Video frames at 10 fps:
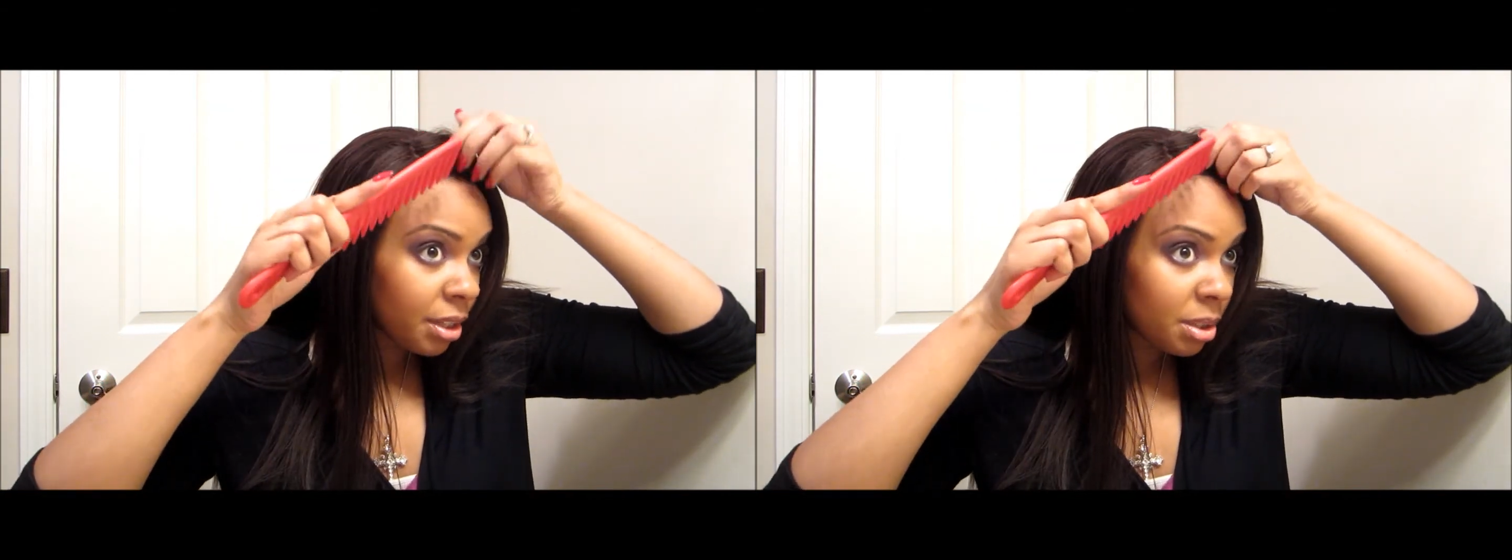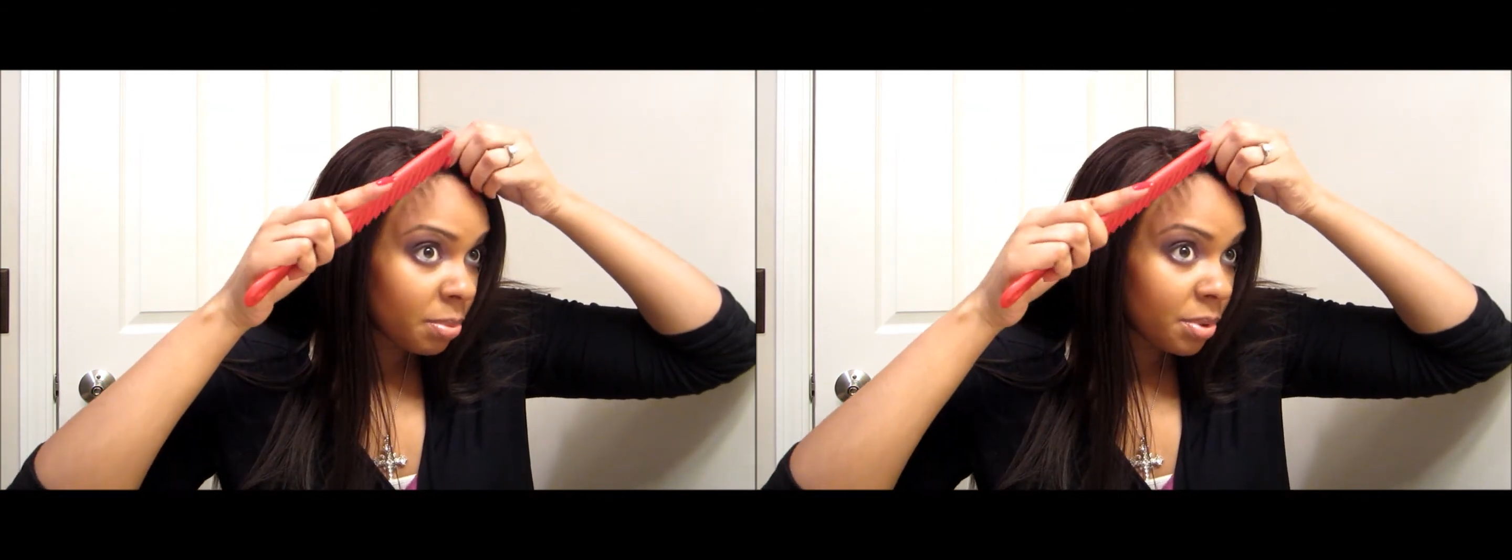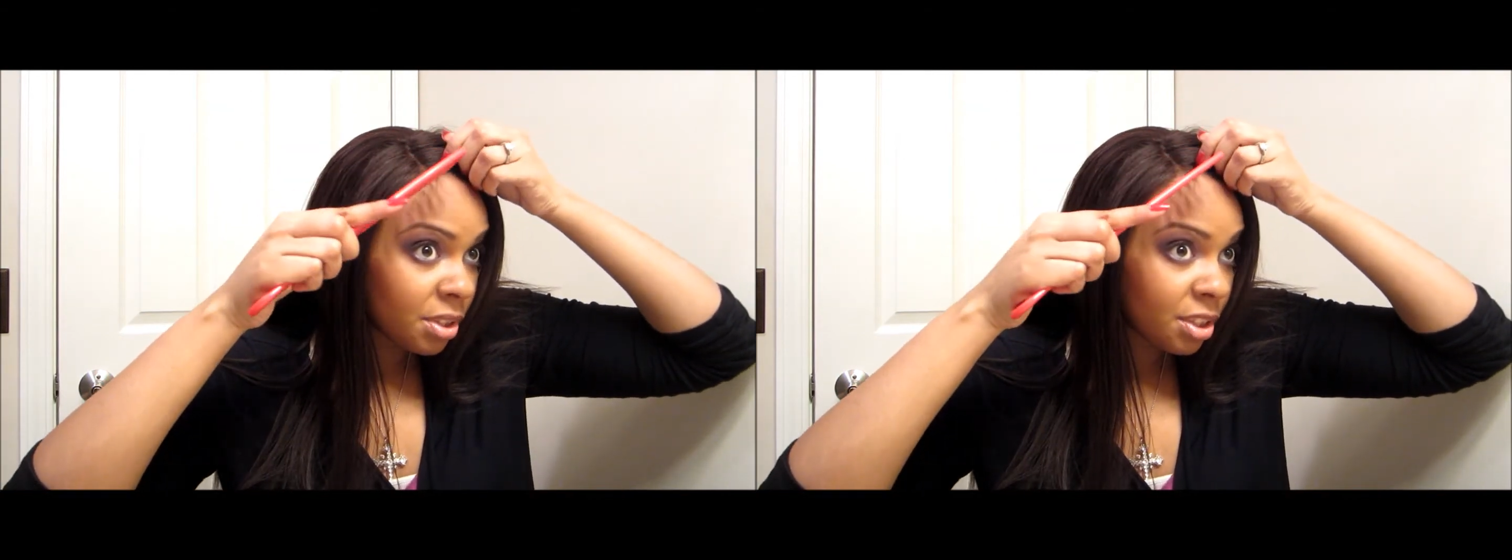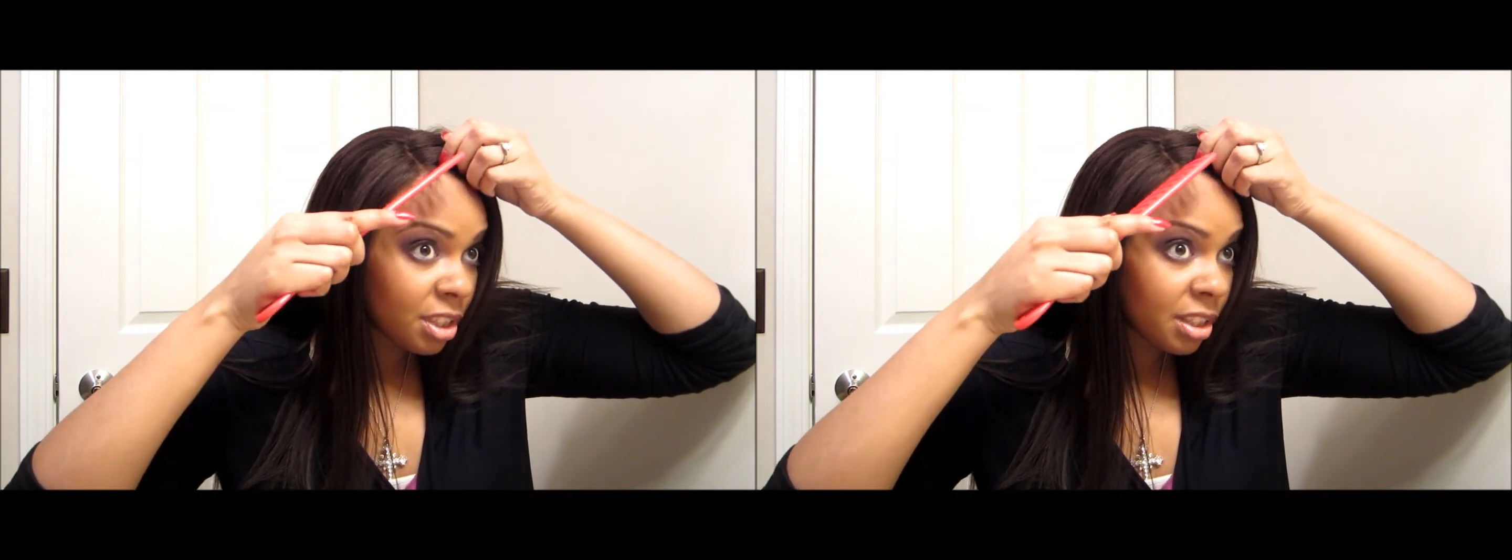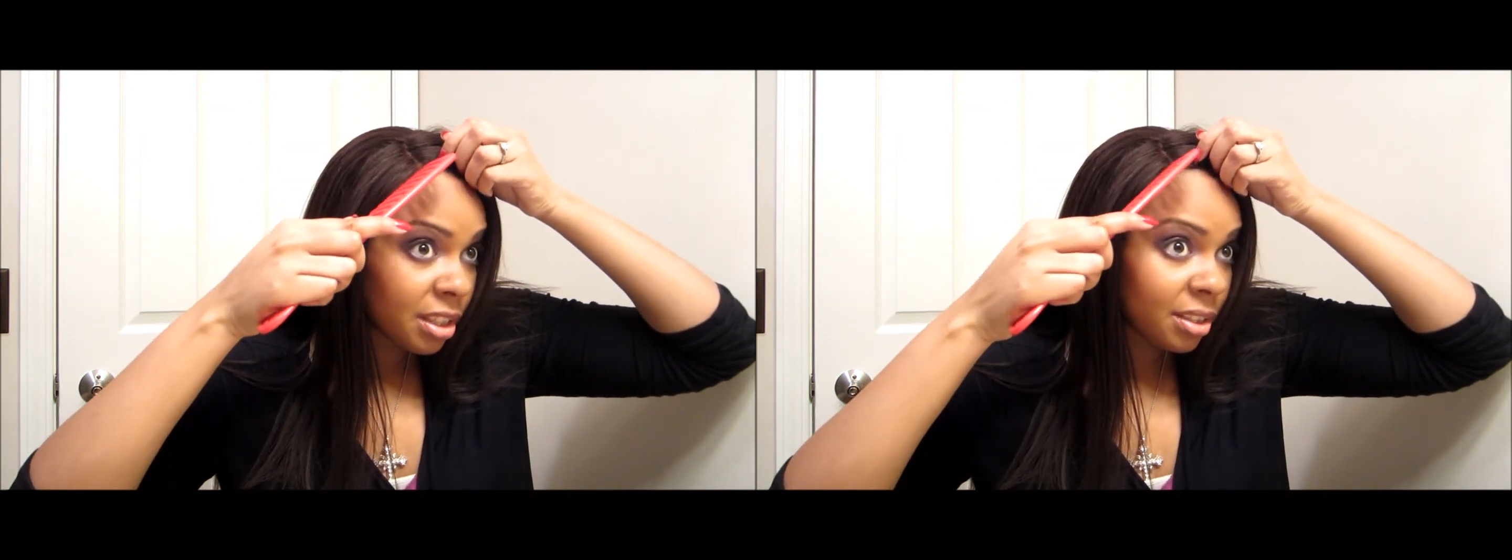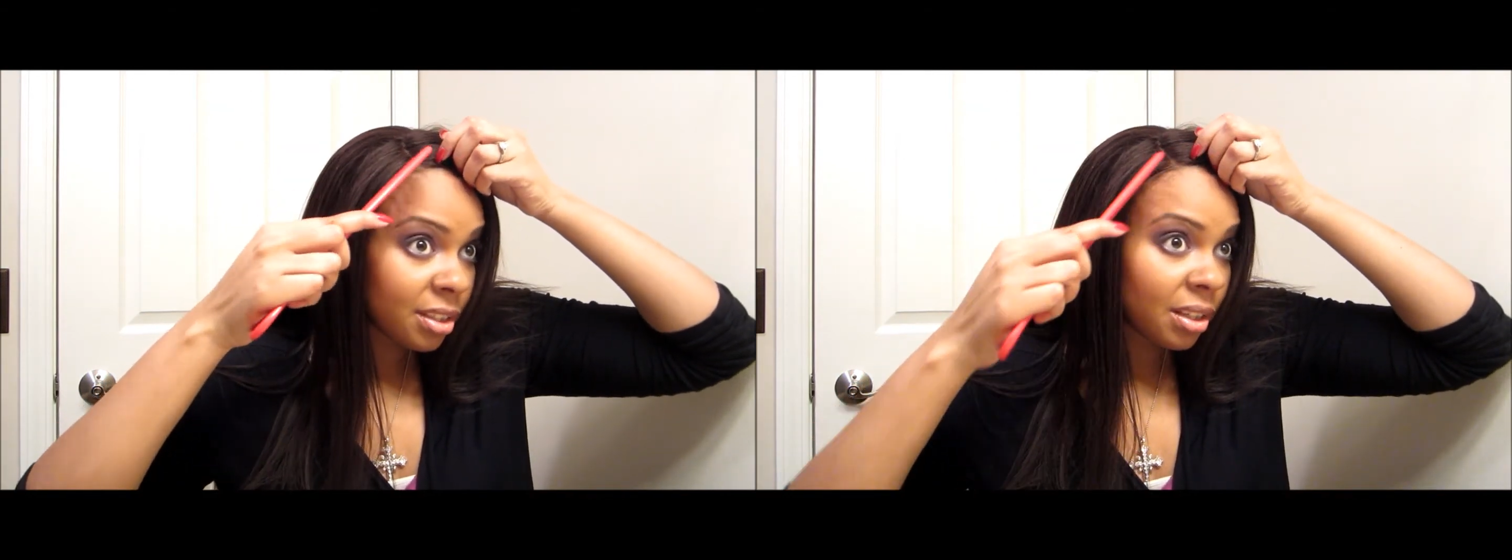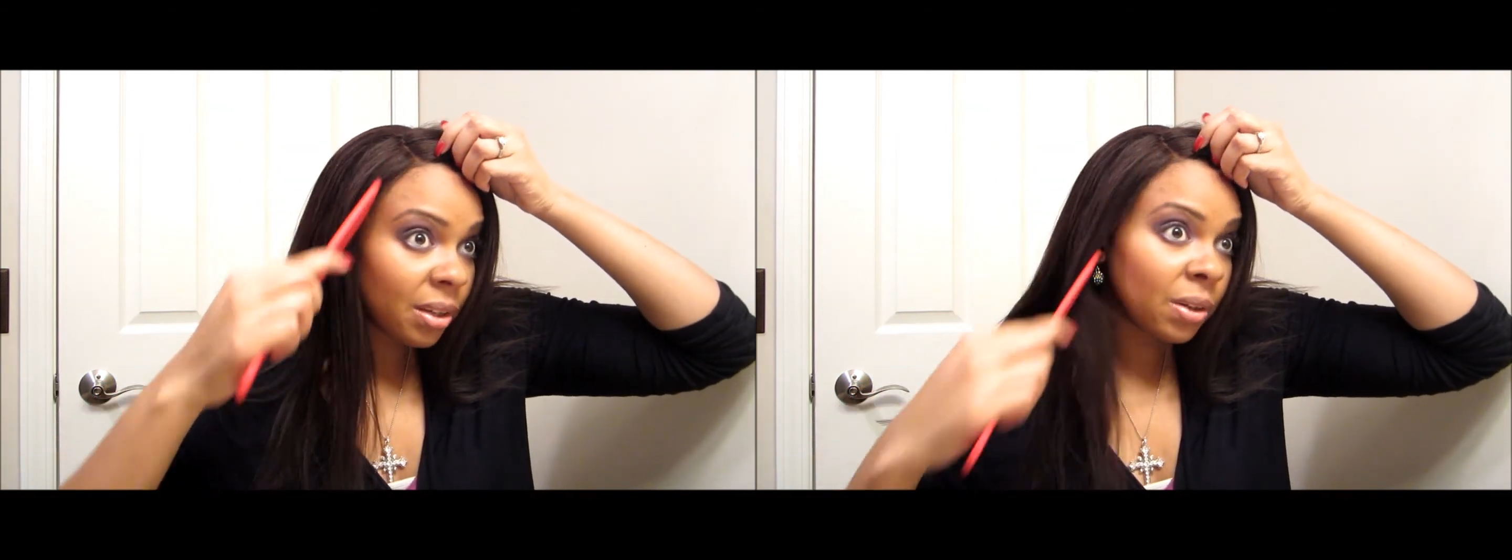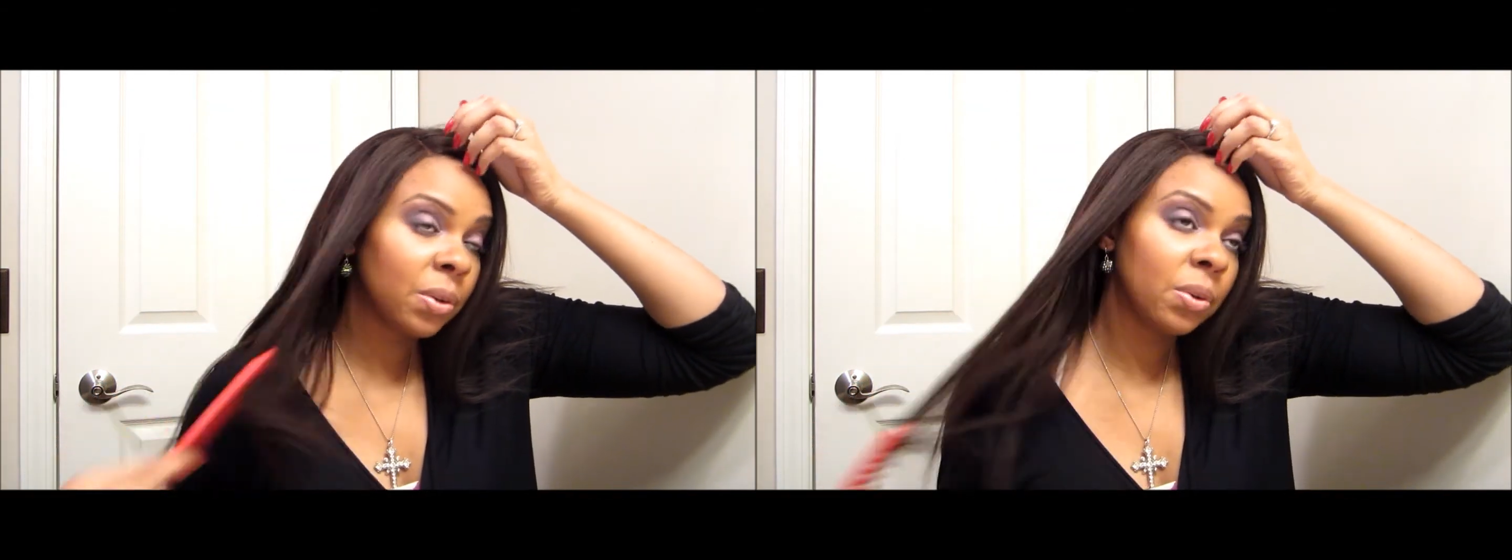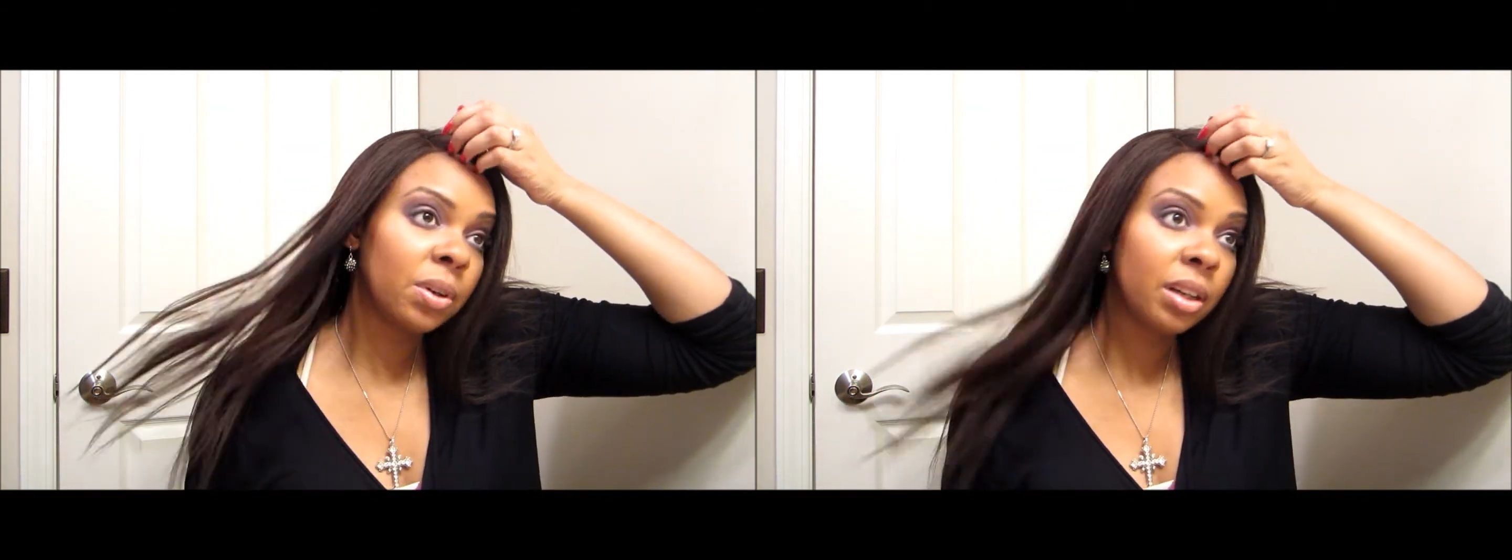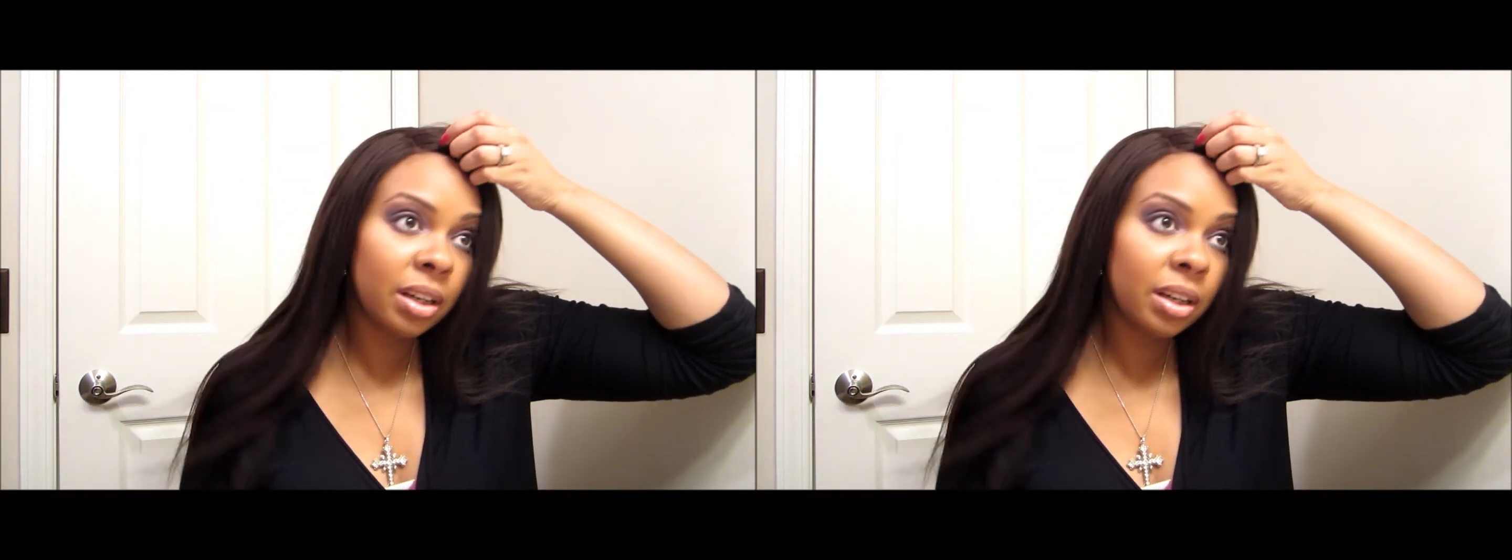to position this so